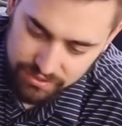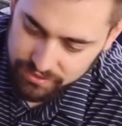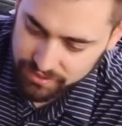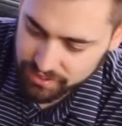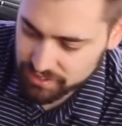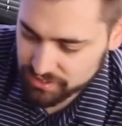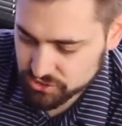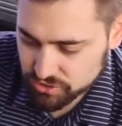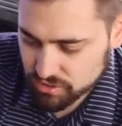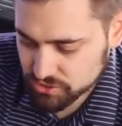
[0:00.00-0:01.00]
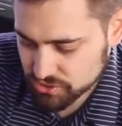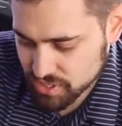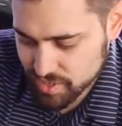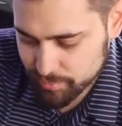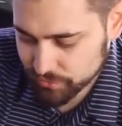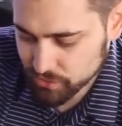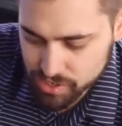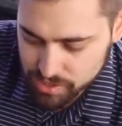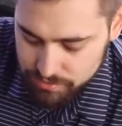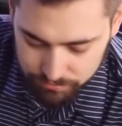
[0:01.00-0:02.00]
they kind of get scrunched up and
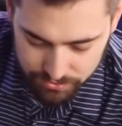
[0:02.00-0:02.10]
hard.